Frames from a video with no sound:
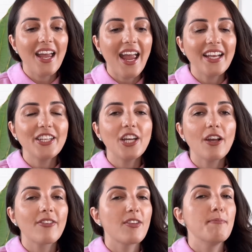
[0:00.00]
any
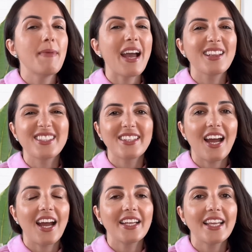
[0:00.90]

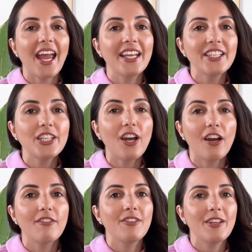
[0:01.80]
semaglutide, any
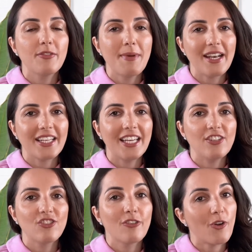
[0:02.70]
of these
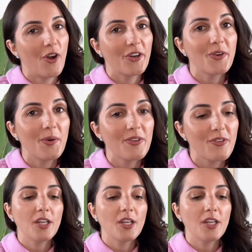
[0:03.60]
medications are going to